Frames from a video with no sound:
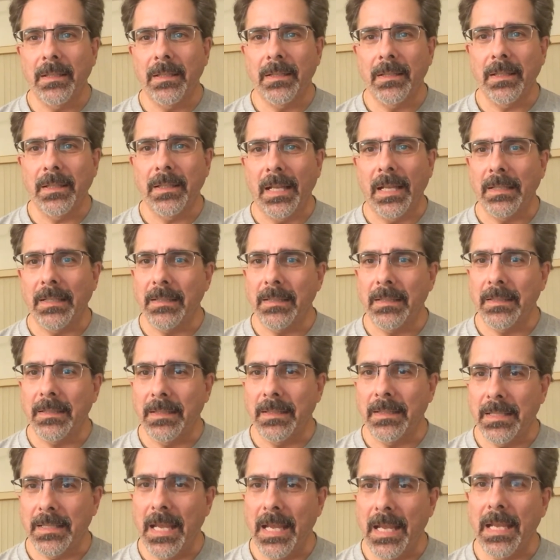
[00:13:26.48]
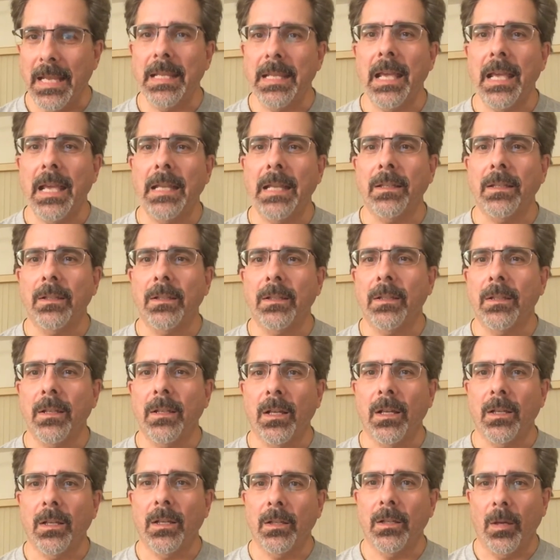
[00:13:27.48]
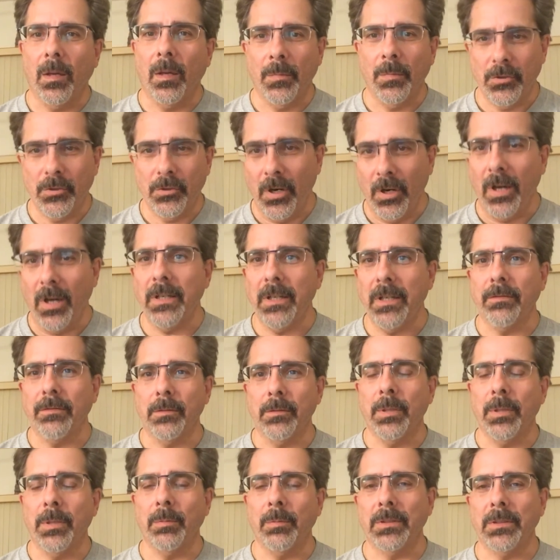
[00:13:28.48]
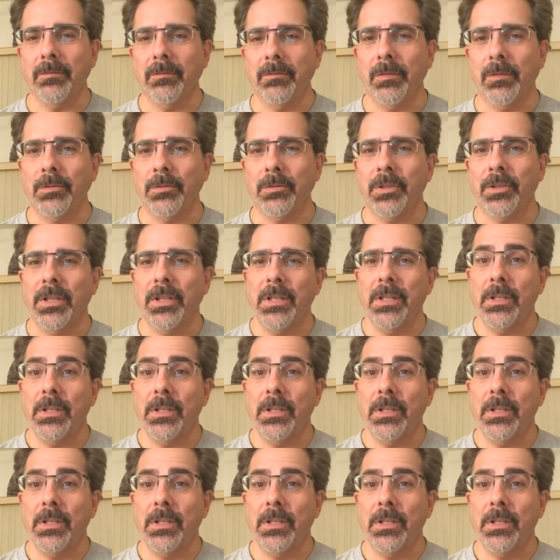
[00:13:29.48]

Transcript: that can't get a majority of Republican votes,